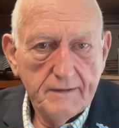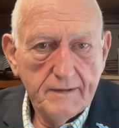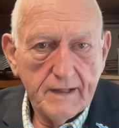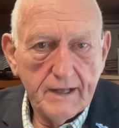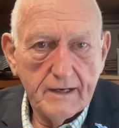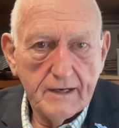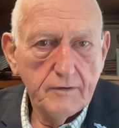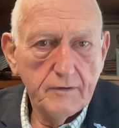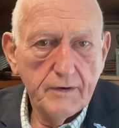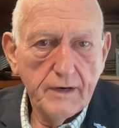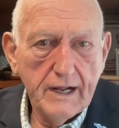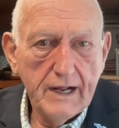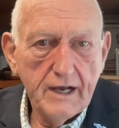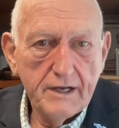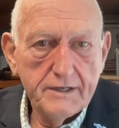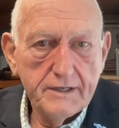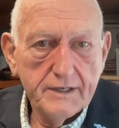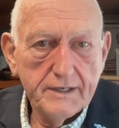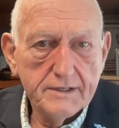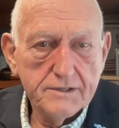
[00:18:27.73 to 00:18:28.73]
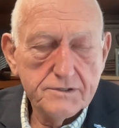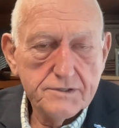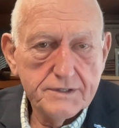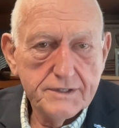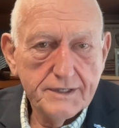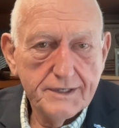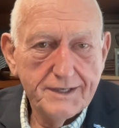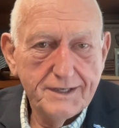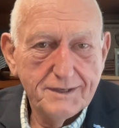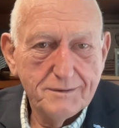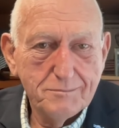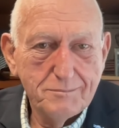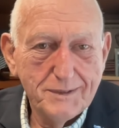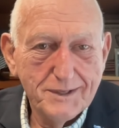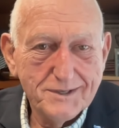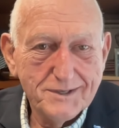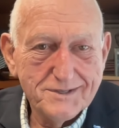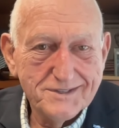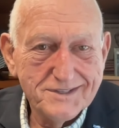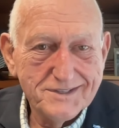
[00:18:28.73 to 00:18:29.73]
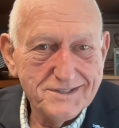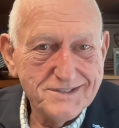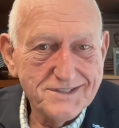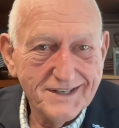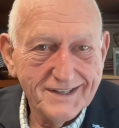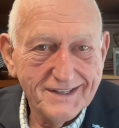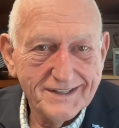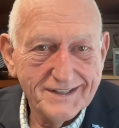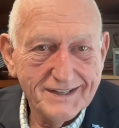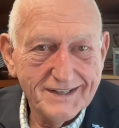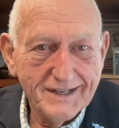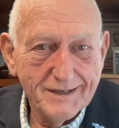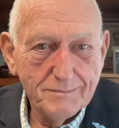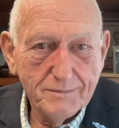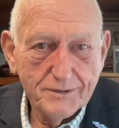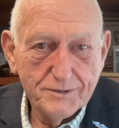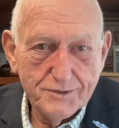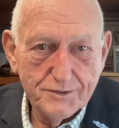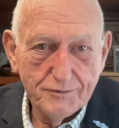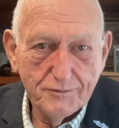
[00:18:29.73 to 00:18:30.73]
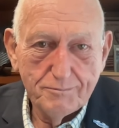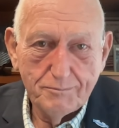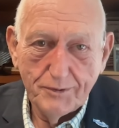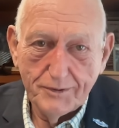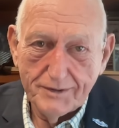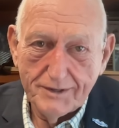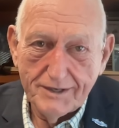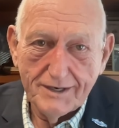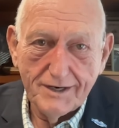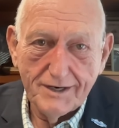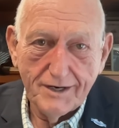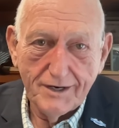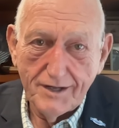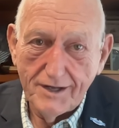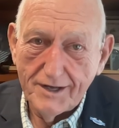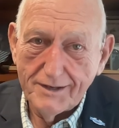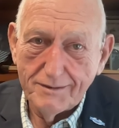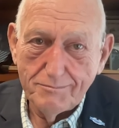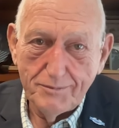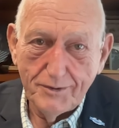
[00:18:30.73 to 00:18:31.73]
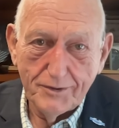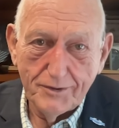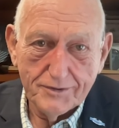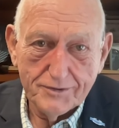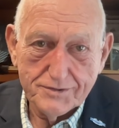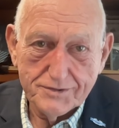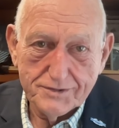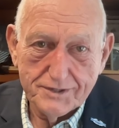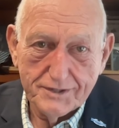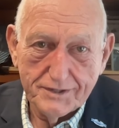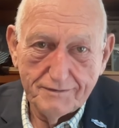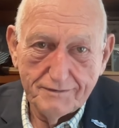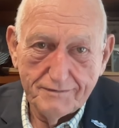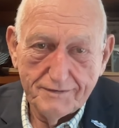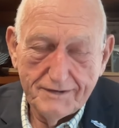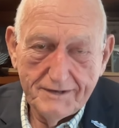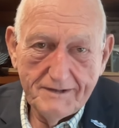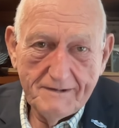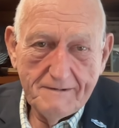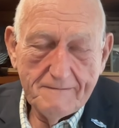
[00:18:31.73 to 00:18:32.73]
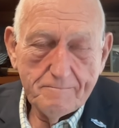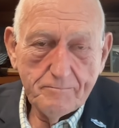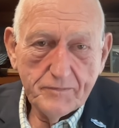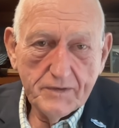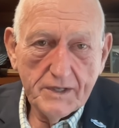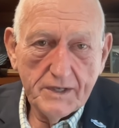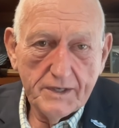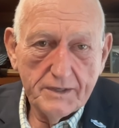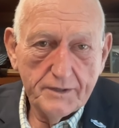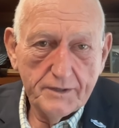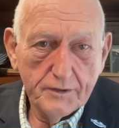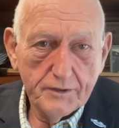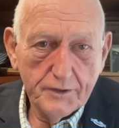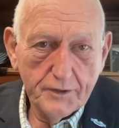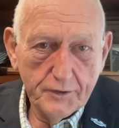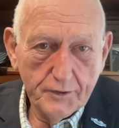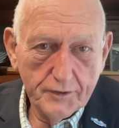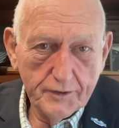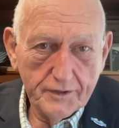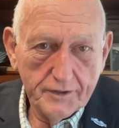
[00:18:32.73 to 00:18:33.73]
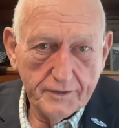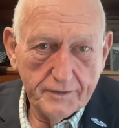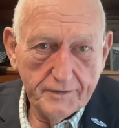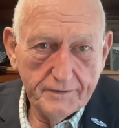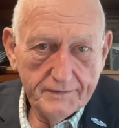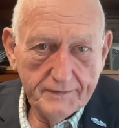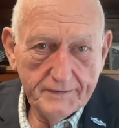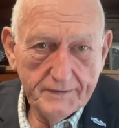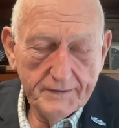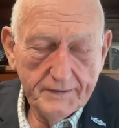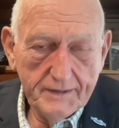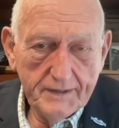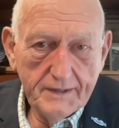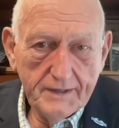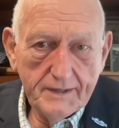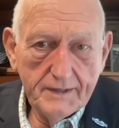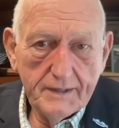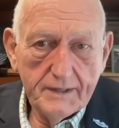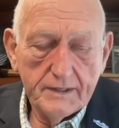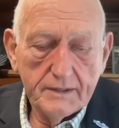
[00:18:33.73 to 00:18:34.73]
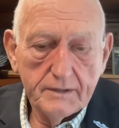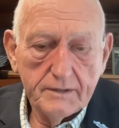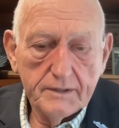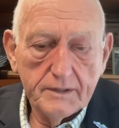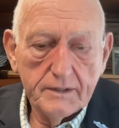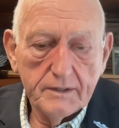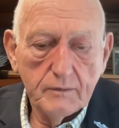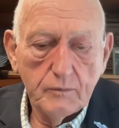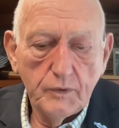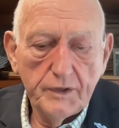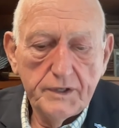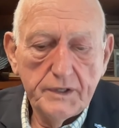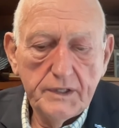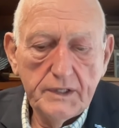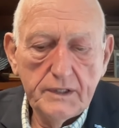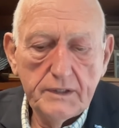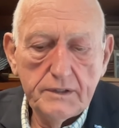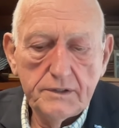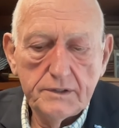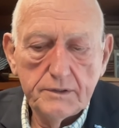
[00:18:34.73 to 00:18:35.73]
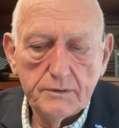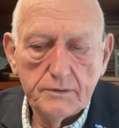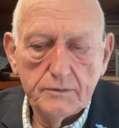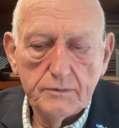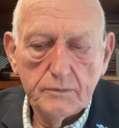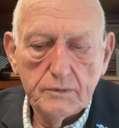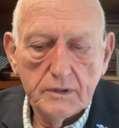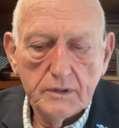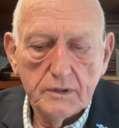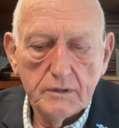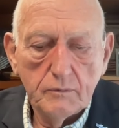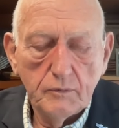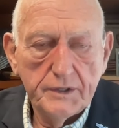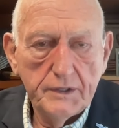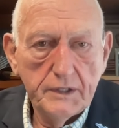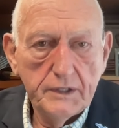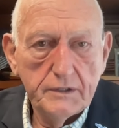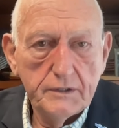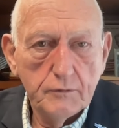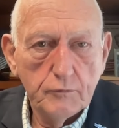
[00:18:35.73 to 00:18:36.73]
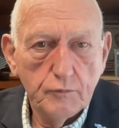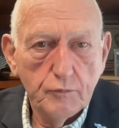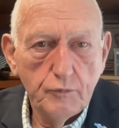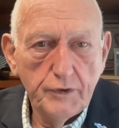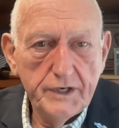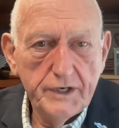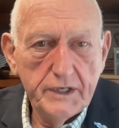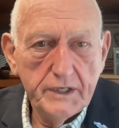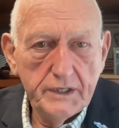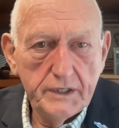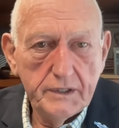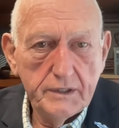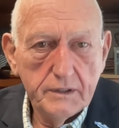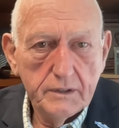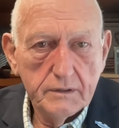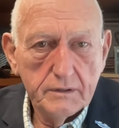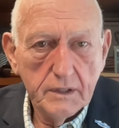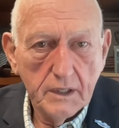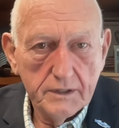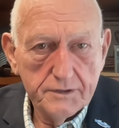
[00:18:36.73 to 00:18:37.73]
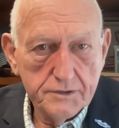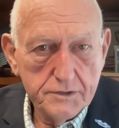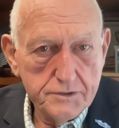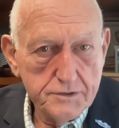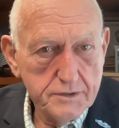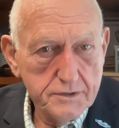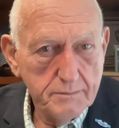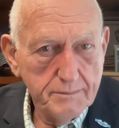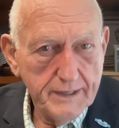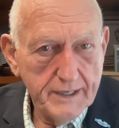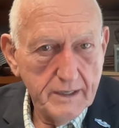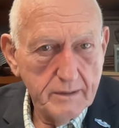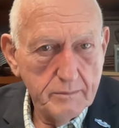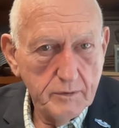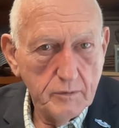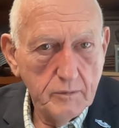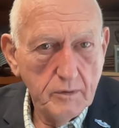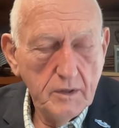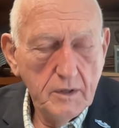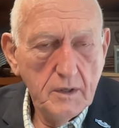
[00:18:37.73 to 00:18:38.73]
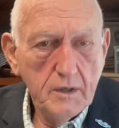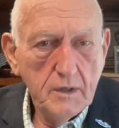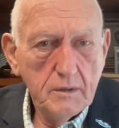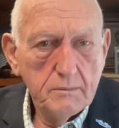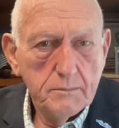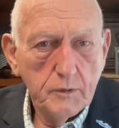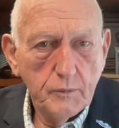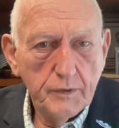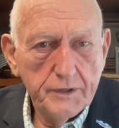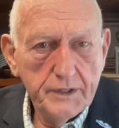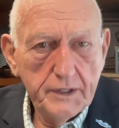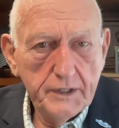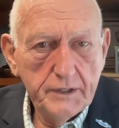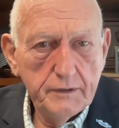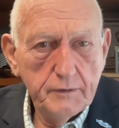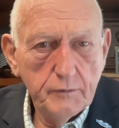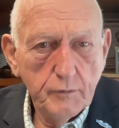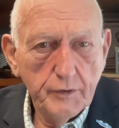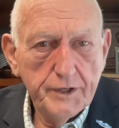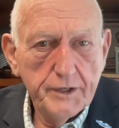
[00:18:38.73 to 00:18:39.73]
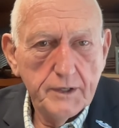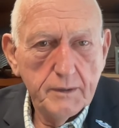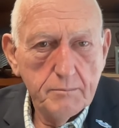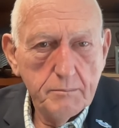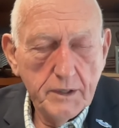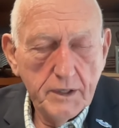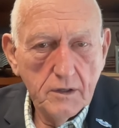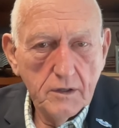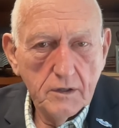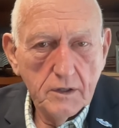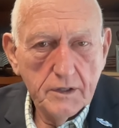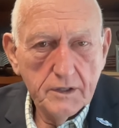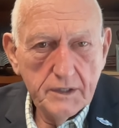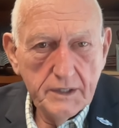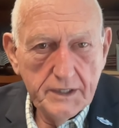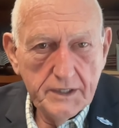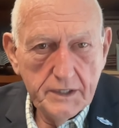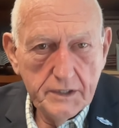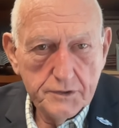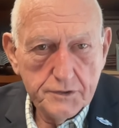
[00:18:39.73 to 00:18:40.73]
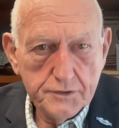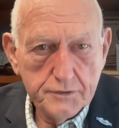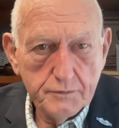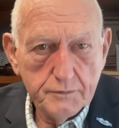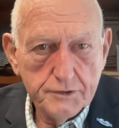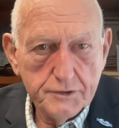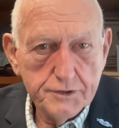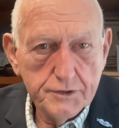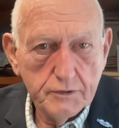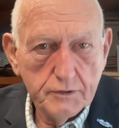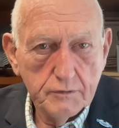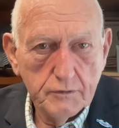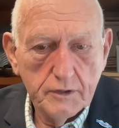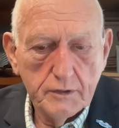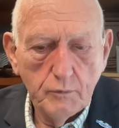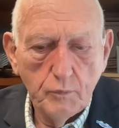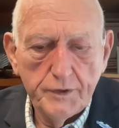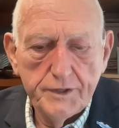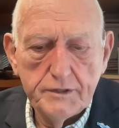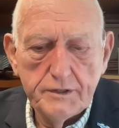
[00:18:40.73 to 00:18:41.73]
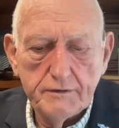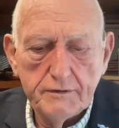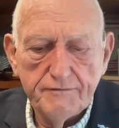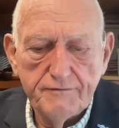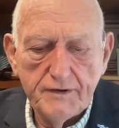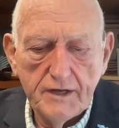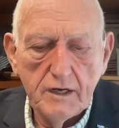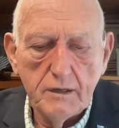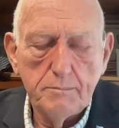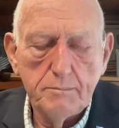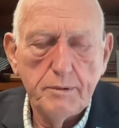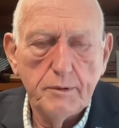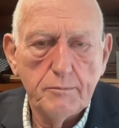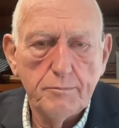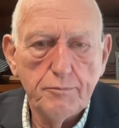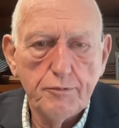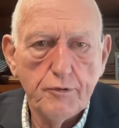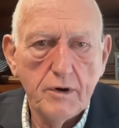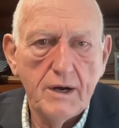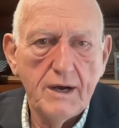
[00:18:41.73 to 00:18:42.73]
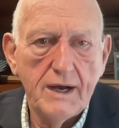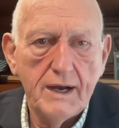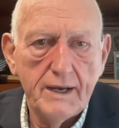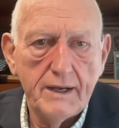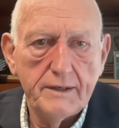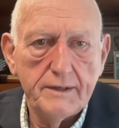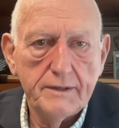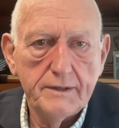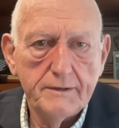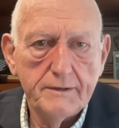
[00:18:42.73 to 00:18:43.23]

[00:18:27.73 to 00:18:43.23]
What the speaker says: don't know how you can stay in business like that, but you've put out a lot of books, Steve, and they're good. And we need to read not just the Bible, but we need to read American history so that we develop a pride